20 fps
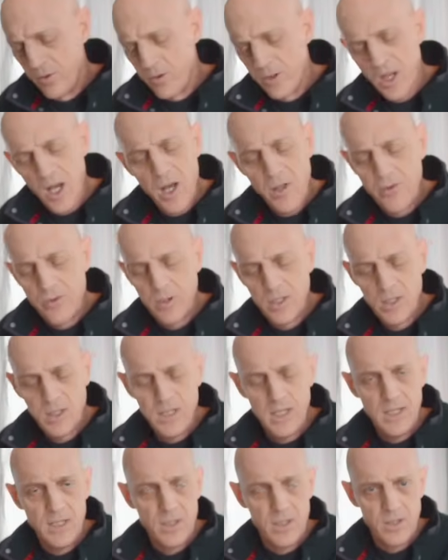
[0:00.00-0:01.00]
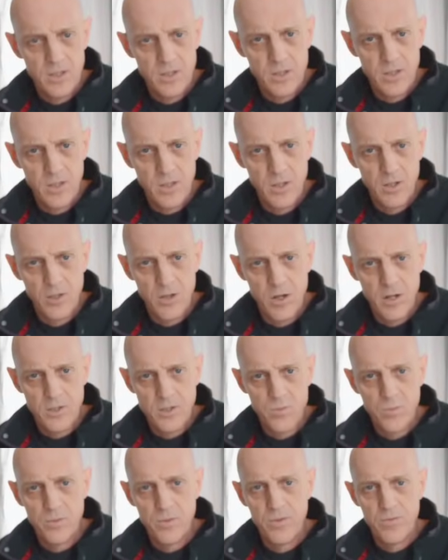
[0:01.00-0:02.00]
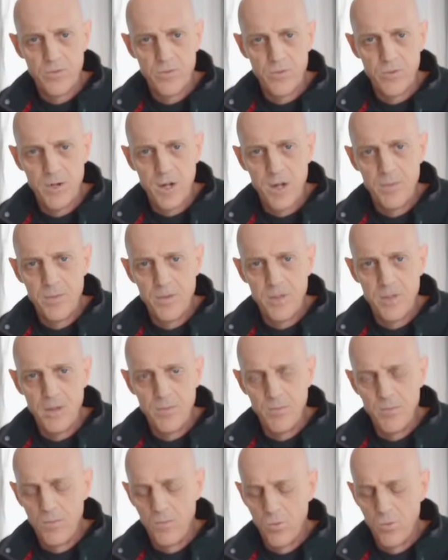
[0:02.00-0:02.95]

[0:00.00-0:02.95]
there's other diseases that can cause a peripheral neuropathy,